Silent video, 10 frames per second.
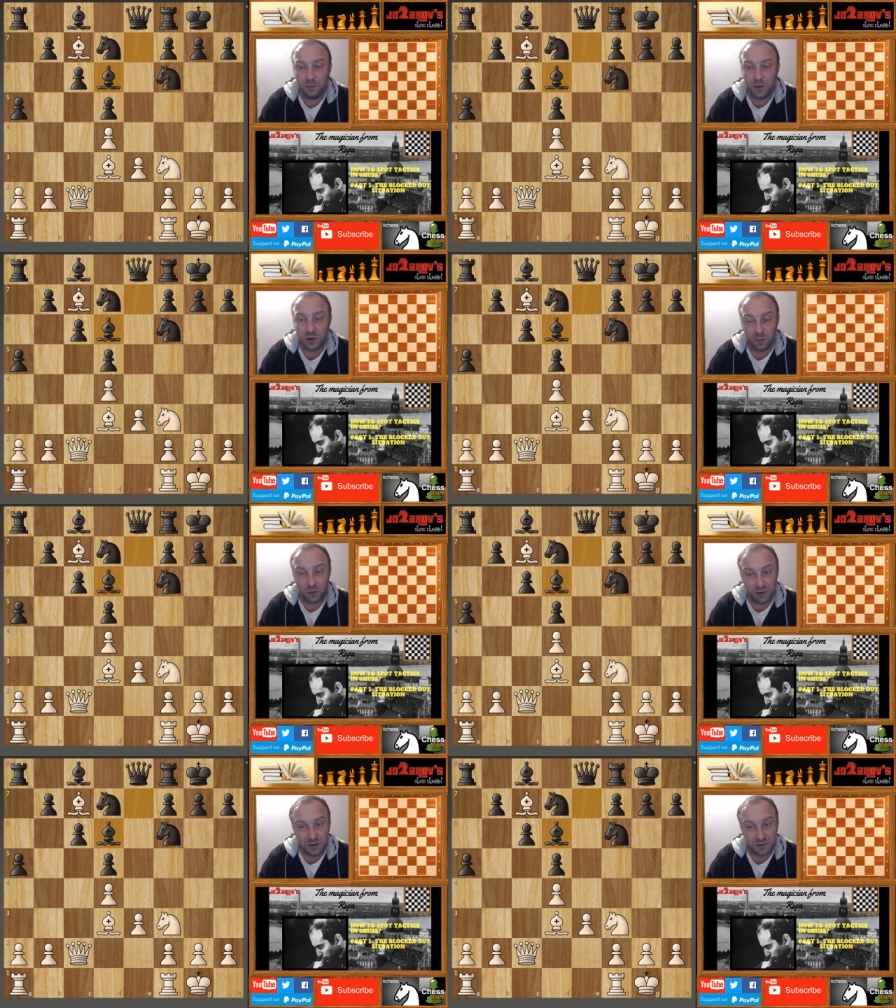bishop
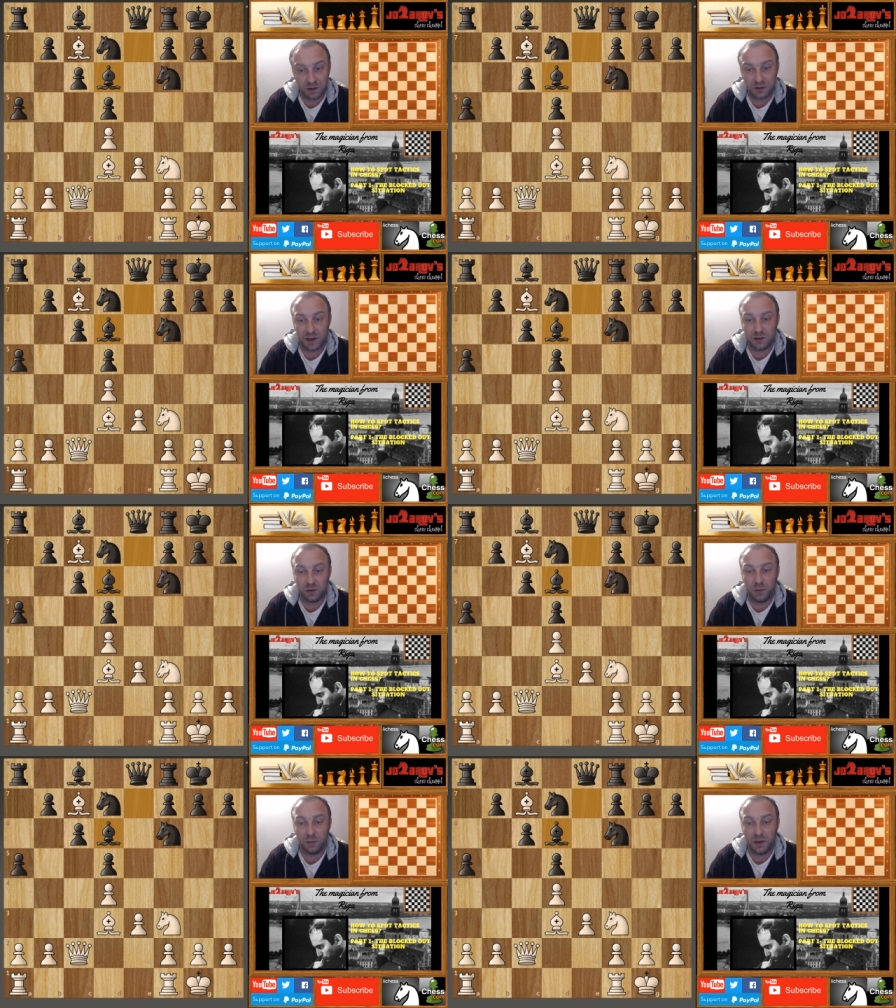on d6 has
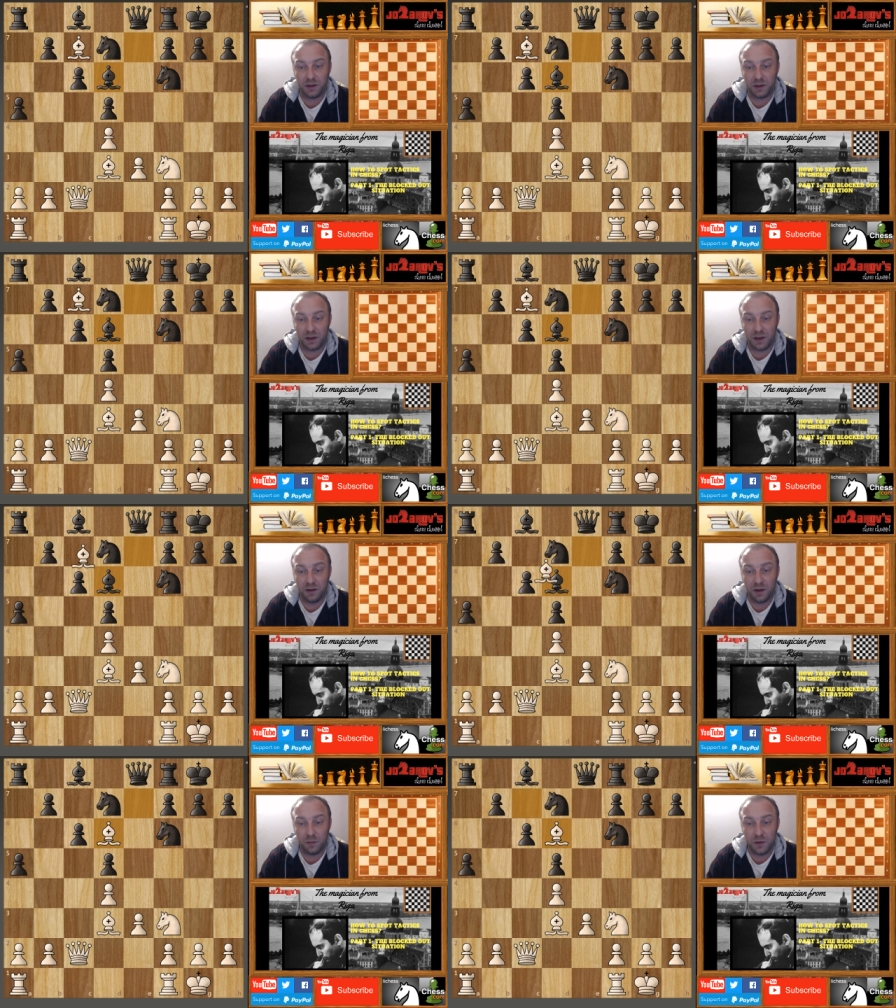to be played
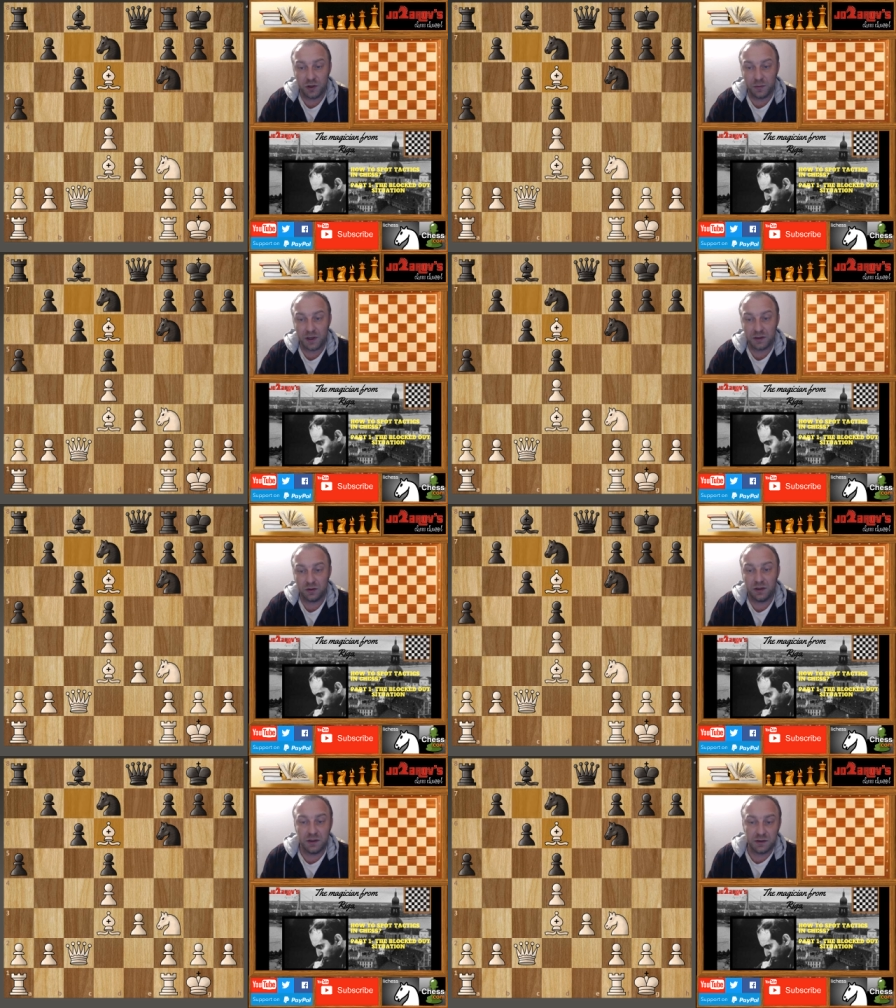again bishop takes
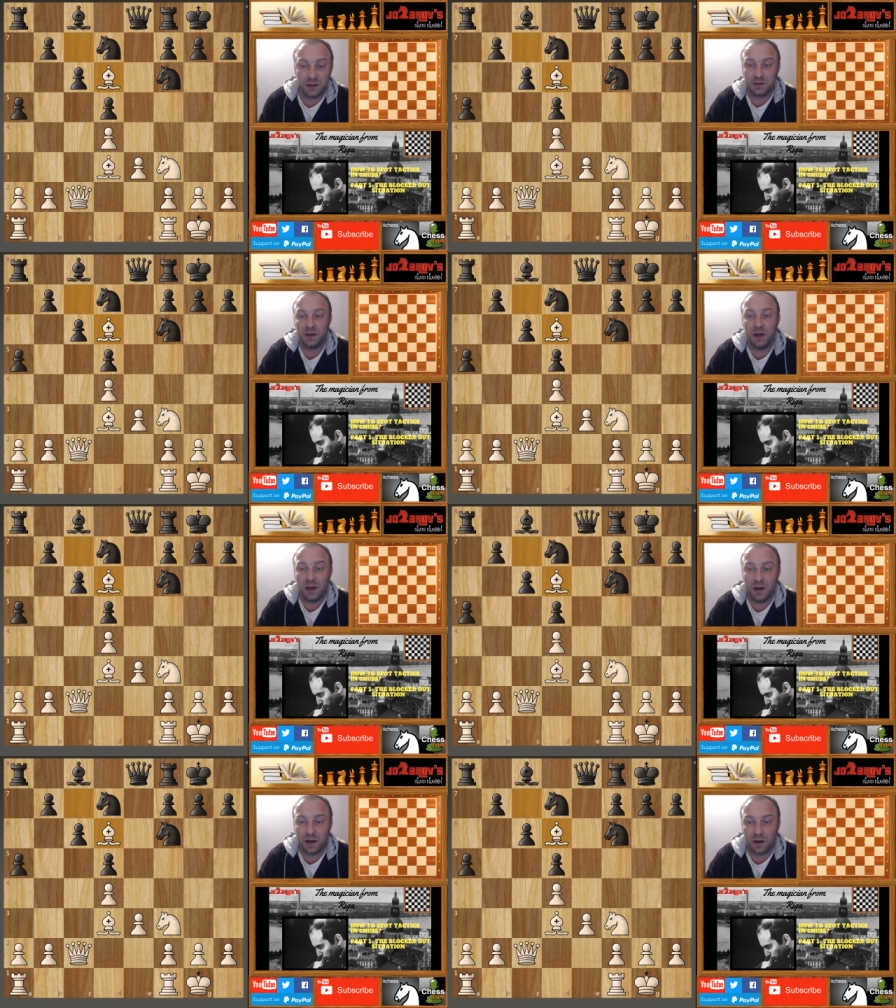on d6
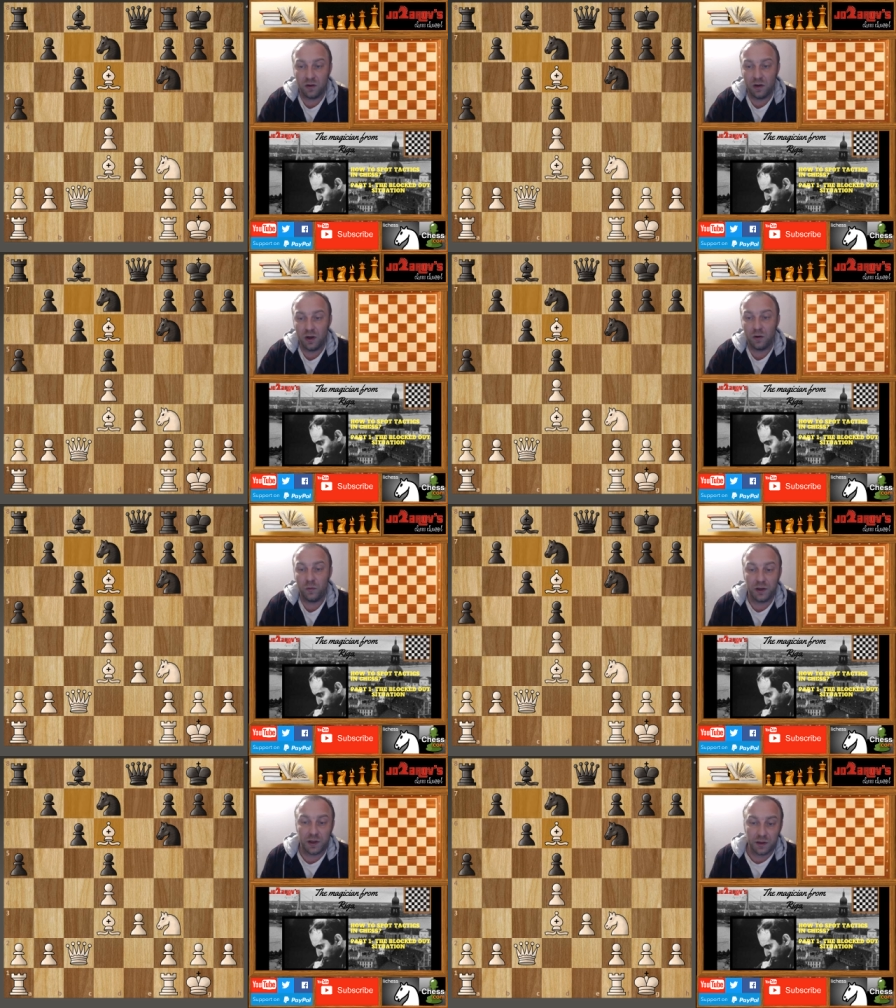and now
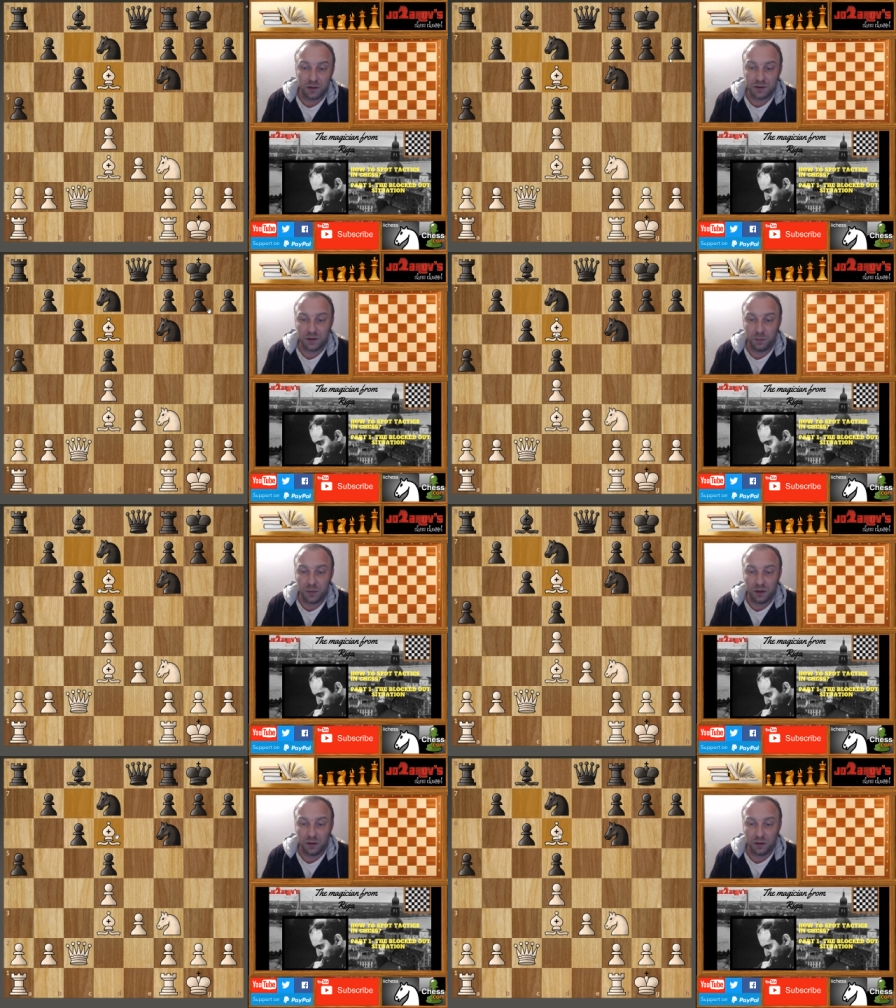we can
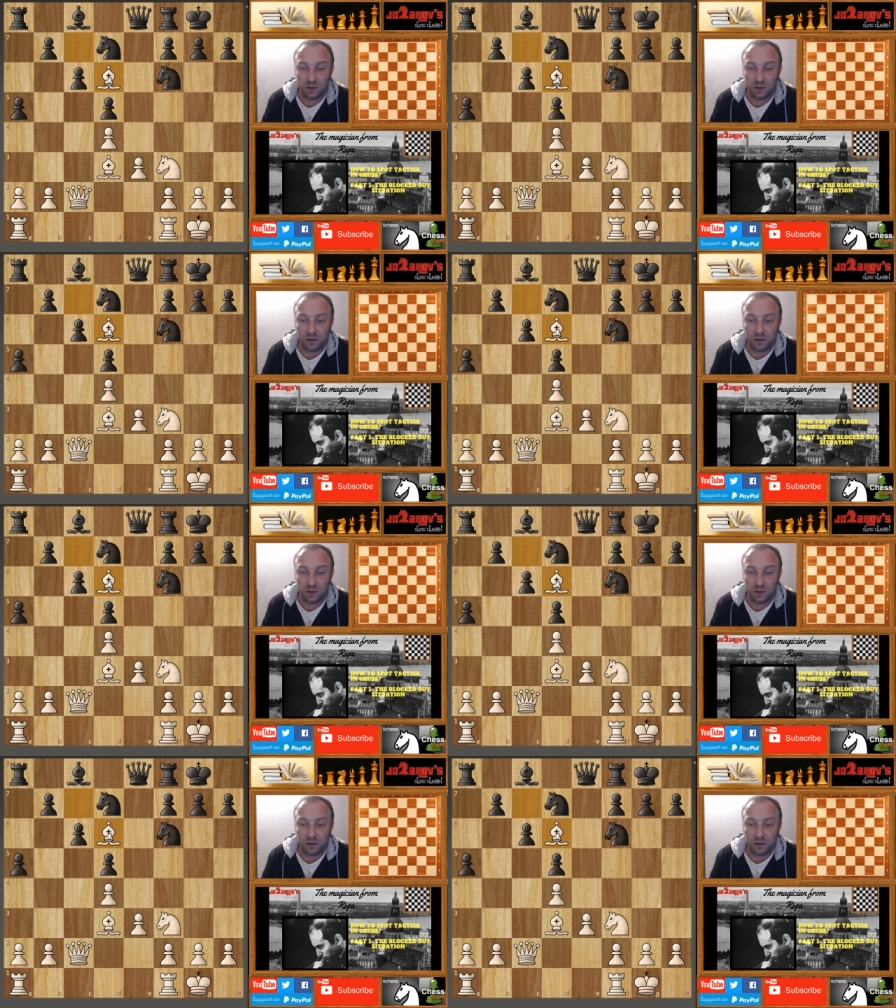simply